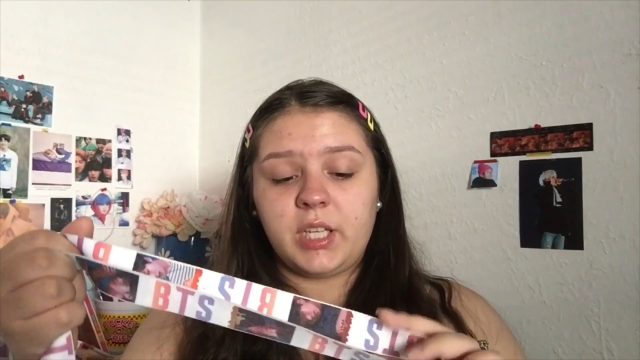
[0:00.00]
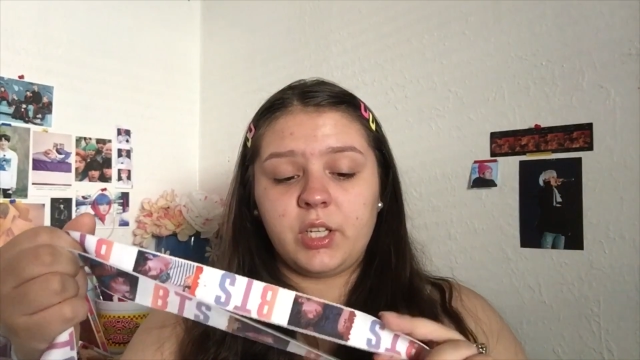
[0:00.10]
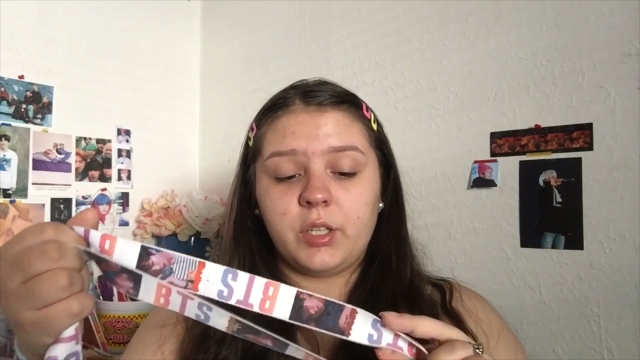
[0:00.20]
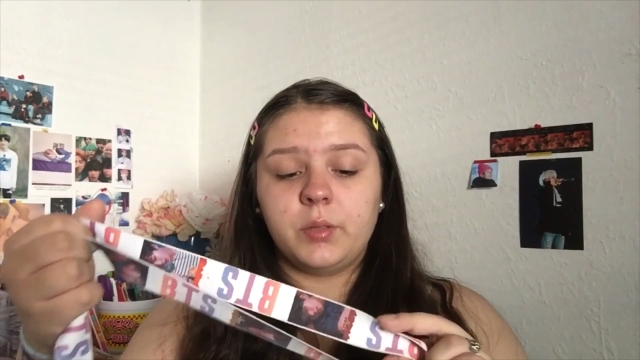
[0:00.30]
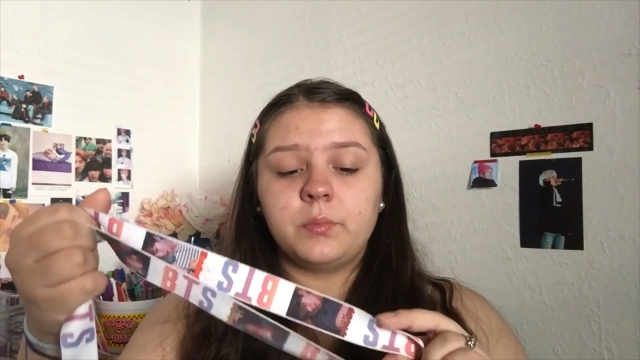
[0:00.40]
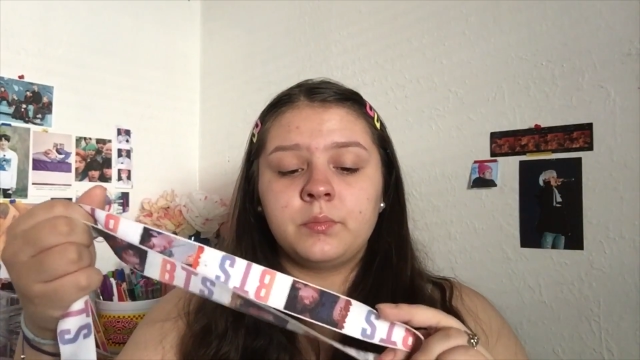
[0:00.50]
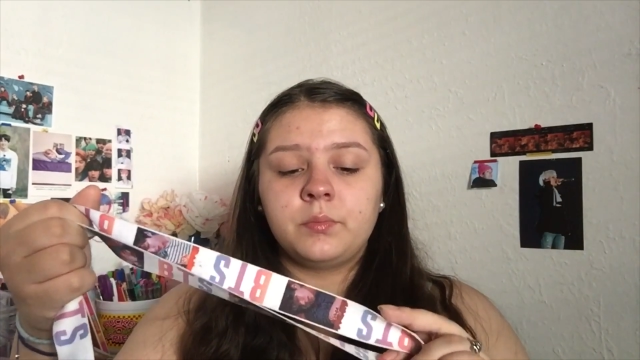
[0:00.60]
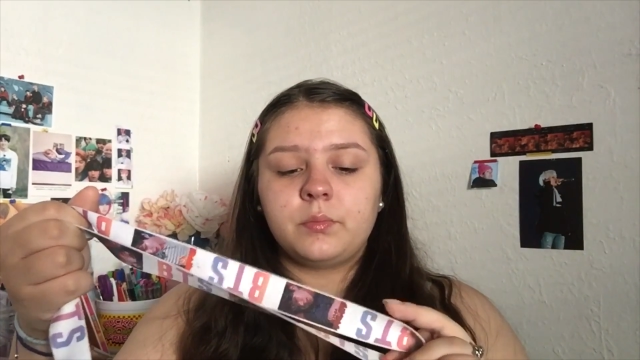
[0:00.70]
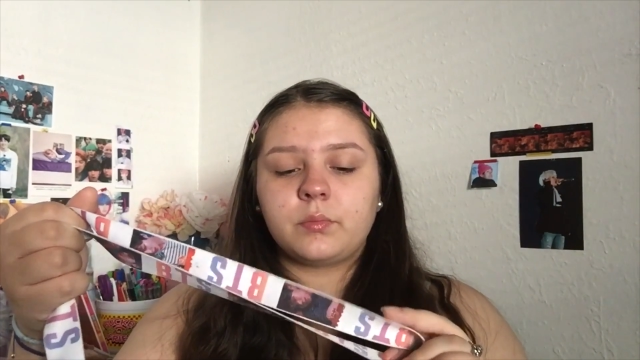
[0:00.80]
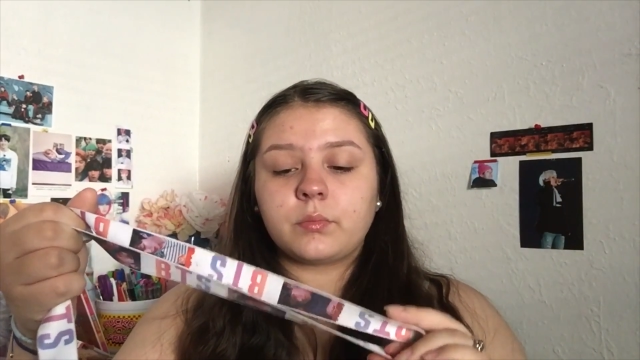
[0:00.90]
Tear.
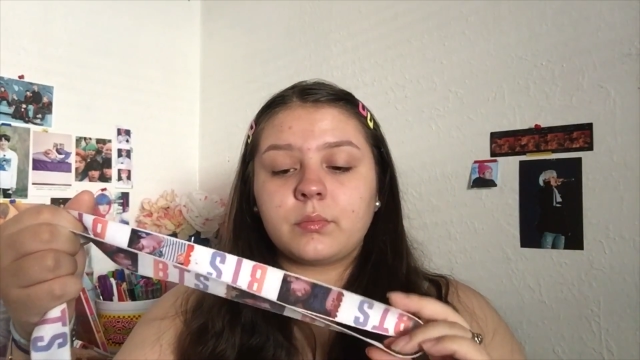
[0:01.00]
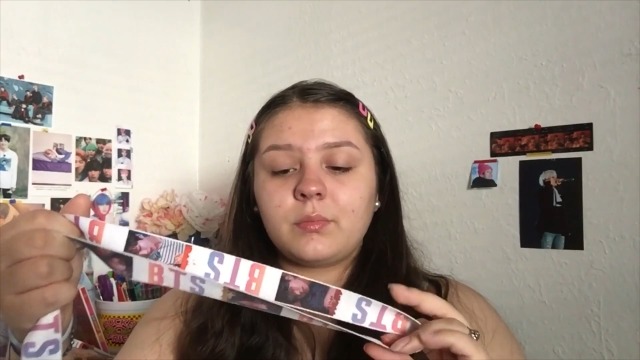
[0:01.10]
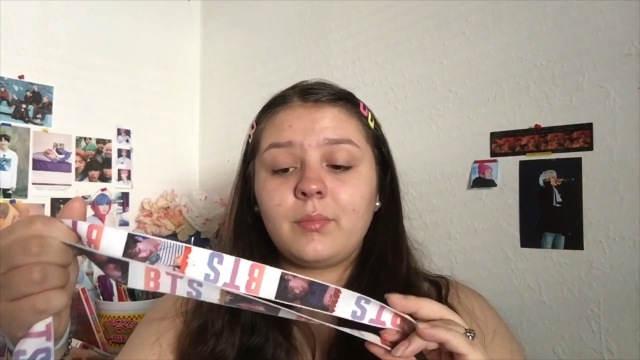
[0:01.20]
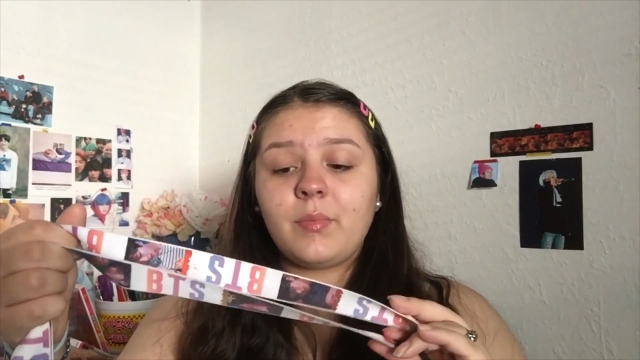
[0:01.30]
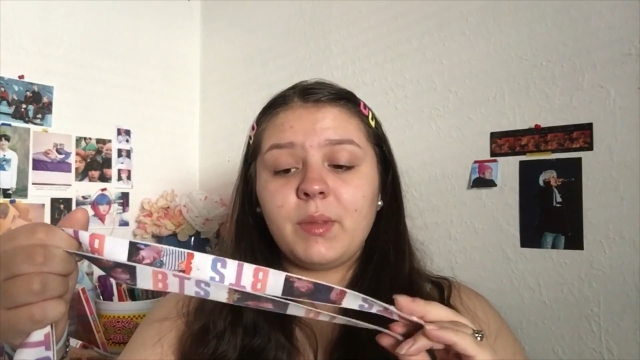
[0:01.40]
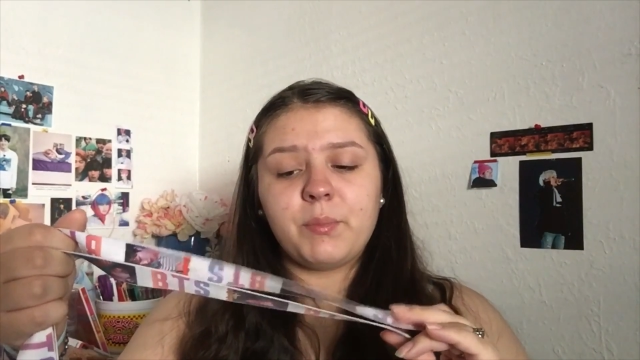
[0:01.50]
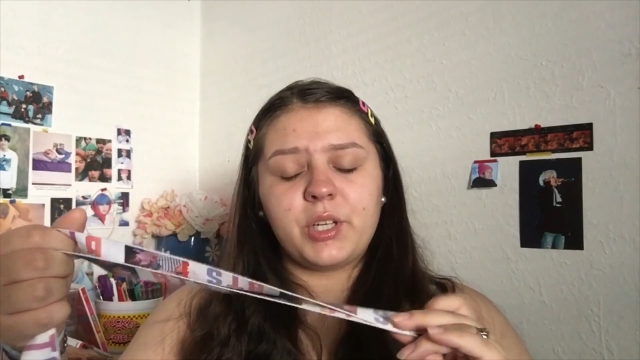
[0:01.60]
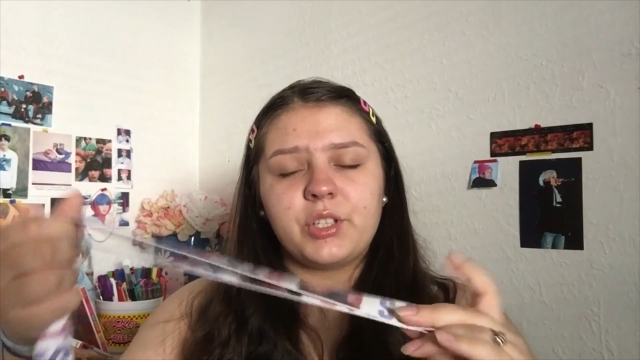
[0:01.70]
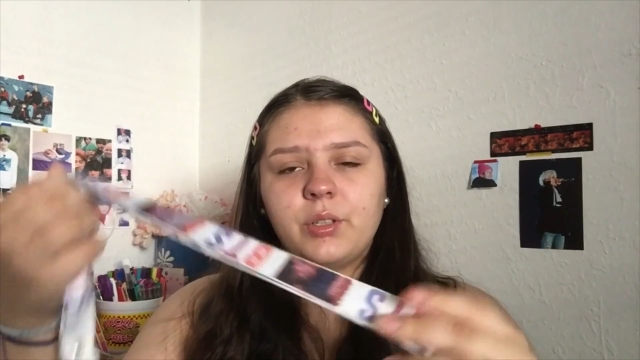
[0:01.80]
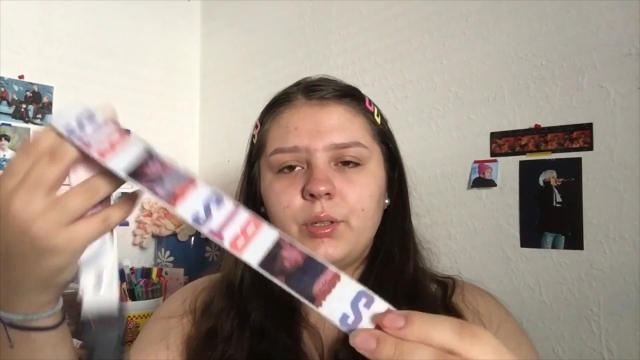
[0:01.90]

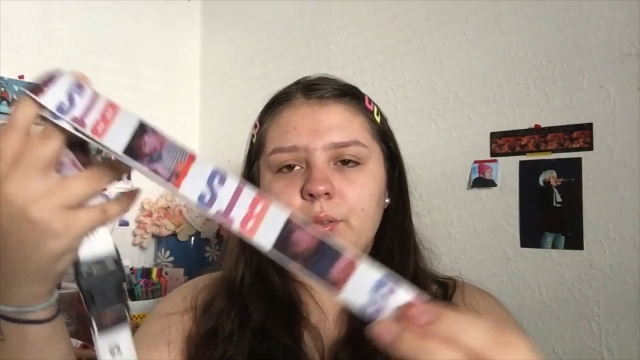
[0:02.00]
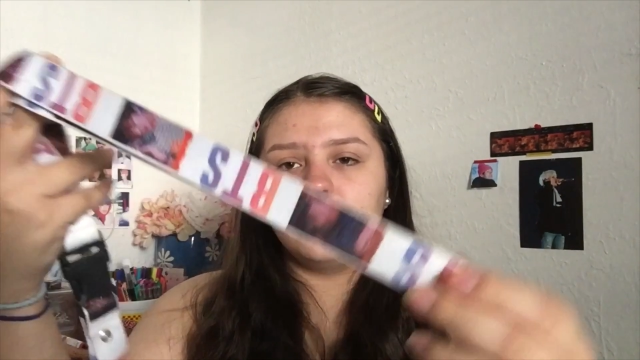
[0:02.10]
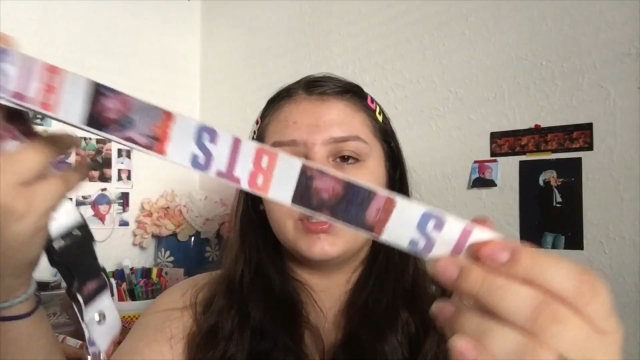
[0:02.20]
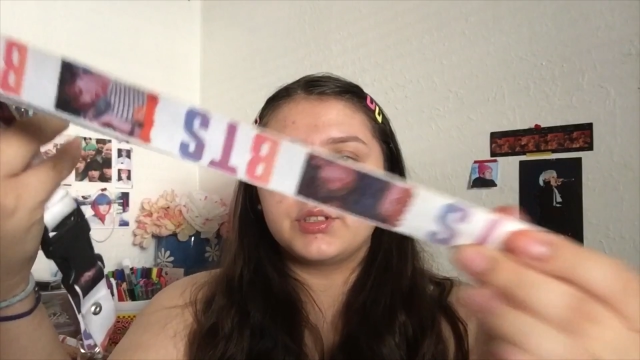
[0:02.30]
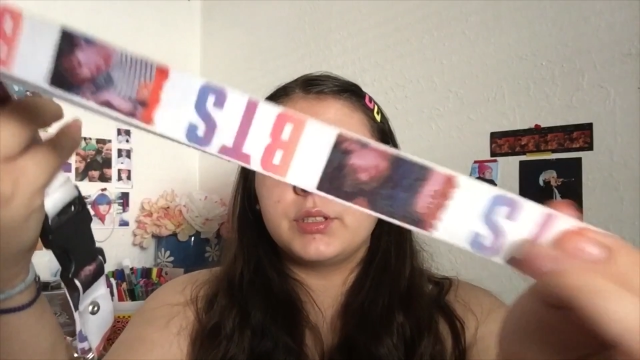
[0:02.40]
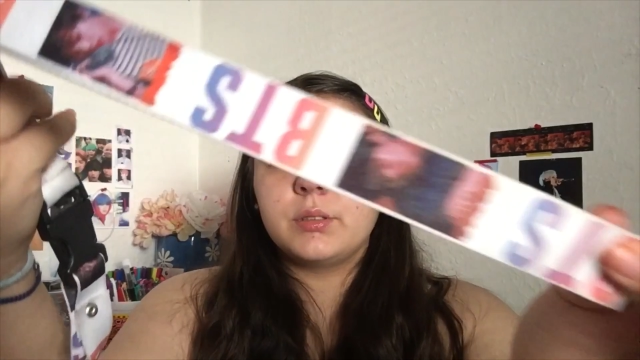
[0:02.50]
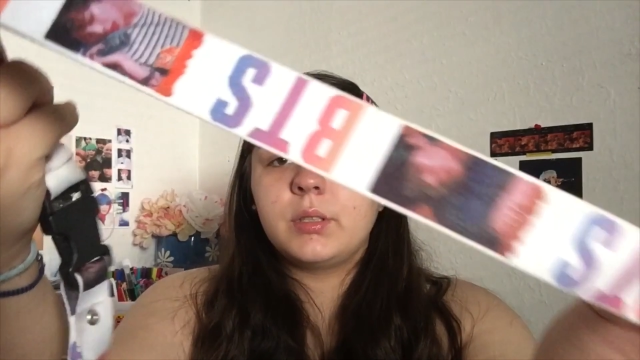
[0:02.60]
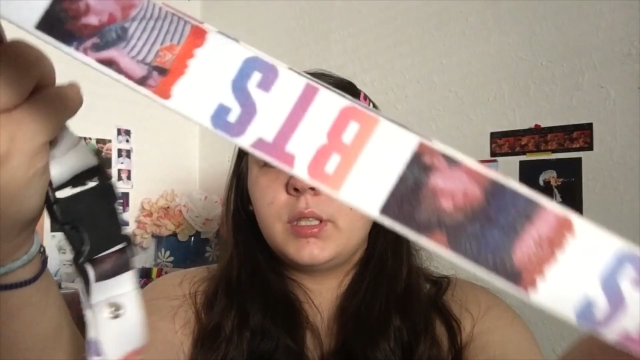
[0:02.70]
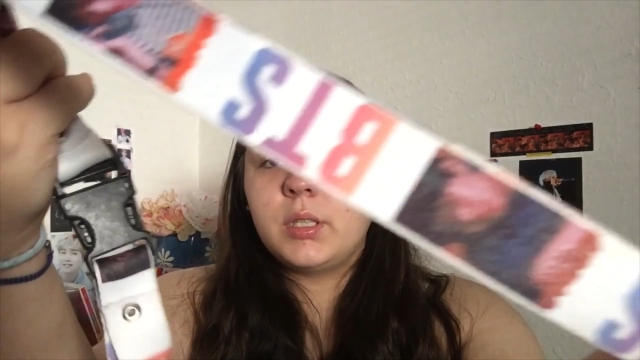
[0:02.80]
Pretty sure old version.